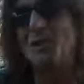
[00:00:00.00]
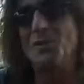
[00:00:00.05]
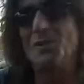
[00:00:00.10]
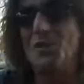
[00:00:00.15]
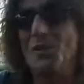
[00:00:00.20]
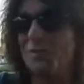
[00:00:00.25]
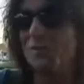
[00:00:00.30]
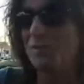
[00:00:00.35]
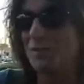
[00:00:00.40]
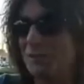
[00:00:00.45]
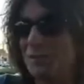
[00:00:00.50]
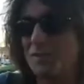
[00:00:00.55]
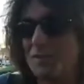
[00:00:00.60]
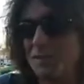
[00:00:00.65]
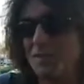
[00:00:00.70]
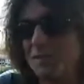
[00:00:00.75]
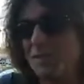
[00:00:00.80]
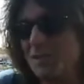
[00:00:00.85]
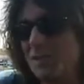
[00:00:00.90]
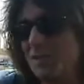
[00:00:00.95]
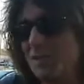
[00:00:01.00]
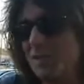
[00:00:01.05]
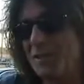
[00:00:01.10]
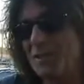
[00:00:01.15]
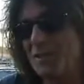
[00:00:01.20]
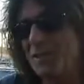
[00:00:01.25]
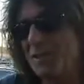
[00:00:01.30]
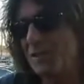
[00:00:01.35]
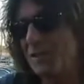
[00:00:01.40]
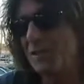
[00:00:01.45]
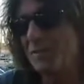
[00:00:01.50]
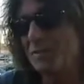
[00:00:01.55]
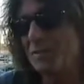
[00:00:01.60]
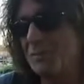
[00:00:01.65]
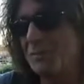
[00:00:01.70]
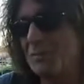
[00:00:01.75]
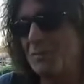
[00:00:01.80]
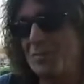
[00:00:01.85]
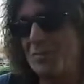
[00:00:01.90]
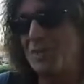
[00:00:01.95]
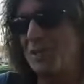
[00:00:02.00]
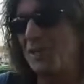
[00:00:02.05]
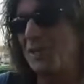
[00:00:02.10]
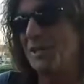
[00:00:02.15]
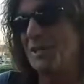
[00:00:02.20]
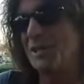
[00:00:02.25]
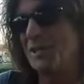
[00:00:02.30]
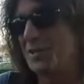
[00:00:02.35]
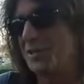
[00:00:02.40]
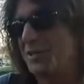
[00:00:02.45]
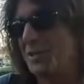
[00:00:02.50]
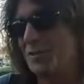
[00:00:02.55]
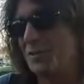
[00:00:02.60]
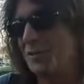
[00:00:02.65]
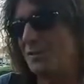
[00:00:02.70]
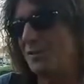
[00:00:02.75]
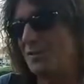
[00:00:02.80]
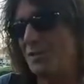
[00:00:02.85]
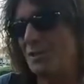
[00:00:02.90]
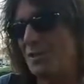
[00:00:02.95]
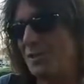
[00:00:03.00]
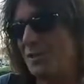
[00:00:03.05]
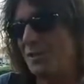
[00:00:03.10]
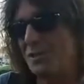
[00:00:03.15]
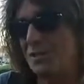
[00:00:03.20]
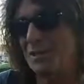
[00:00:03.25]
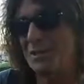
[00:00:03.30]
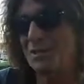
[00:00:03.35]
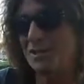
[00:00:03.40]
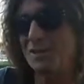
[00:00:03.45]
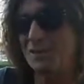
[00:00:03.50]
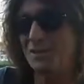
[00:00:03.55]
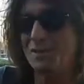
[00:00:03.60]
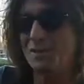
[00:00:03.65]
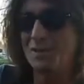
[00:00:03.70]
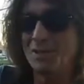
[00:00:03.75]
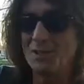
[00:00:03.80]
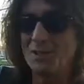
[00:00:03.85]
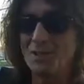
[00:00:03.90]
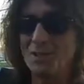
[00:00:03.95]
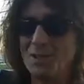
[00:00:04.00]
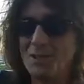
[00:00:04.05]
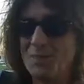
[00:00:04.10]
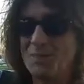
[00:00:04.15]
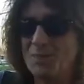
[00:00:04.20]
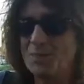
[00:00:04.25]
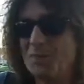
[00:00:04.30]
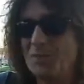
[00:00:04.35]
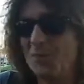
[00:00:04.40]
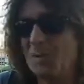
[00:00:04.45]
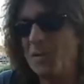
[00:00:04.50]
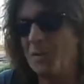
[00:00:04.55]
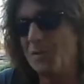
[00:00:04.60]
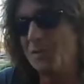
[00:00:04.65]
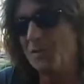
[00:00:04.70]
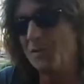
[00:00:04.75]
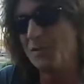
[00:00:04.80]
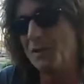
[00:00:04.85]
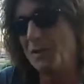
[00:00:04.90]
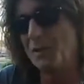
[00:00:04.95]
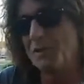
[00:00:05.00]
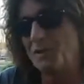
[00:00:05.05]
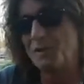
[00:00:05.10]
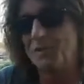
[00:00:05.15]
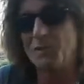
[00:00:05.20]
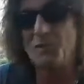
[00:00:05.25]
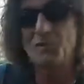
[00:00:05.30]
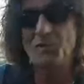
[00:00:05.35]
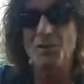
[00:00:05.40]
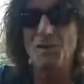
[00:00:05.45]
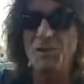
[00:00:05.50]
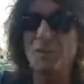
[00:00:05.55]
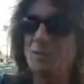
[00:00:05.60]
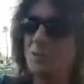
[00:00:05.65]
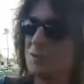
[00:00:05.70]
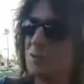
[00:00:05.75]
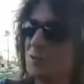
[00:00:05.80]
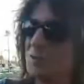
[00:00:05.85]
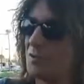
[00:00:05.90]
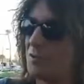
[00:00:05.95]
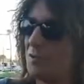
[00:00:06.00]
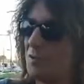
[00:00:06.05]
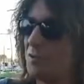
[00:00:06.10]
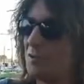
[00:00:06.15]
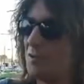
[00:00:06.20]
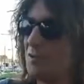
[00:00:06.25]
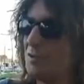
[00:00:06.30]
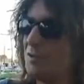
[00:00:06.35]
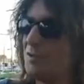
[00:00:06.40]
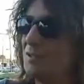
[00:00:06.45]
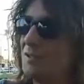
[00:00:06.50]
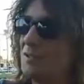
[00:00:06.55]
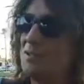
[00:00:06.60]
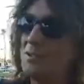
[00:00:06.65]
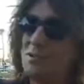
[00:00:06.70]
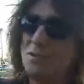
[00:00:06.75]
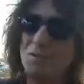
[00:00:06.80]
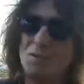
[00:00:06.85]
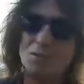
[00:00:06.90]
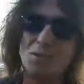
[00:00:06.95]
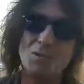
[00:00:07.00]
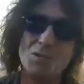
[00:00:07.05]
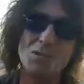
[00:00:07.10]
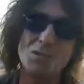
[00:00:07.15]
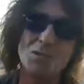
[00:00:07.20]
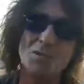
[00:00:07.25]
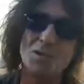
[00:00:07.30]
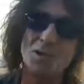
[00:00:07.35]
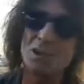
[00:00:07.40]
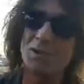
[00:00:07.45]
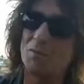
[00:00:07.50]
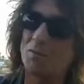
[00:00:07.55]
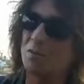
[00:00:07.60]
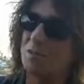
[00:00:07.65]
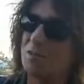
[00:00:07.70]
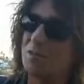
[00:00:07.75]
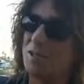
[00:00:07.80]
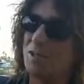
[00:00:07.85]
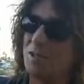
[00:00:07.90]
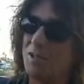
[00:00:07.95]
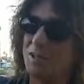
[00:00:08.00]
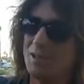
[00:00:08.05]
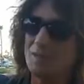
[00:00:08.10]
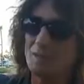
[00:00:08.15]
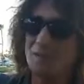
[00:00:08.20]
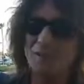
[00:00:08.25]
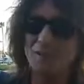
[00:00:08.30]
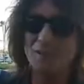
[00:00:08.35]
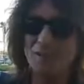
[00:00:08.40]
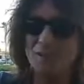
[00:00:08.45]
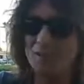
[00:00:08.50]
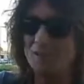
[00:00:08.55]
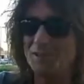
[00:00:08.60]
own everything, and we financed everything, and we've had full creative control. And there's no rules in rock and roll today, really.